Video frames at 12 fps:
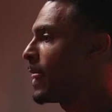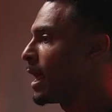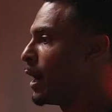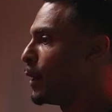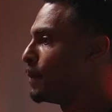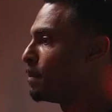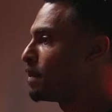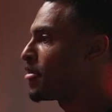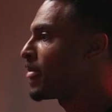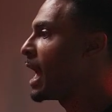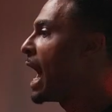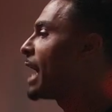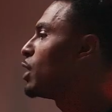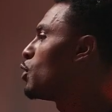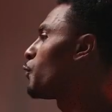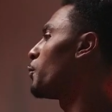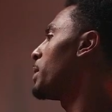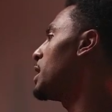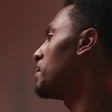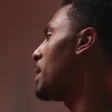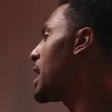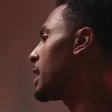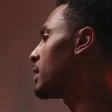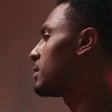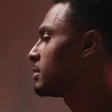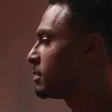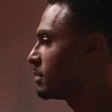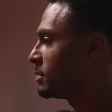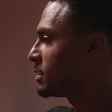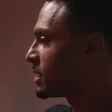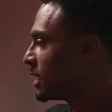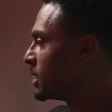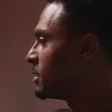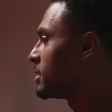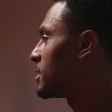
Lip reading: I know for me and my sons